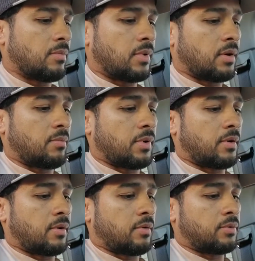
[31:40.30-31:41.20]
Make
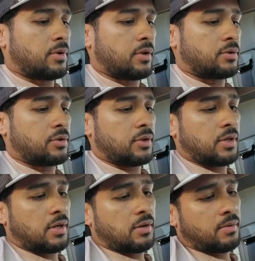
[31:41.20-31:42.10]
my ground touch in
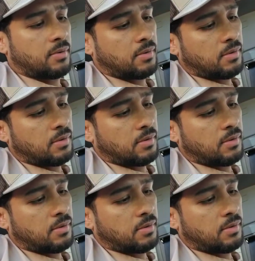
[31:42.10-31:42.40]
there.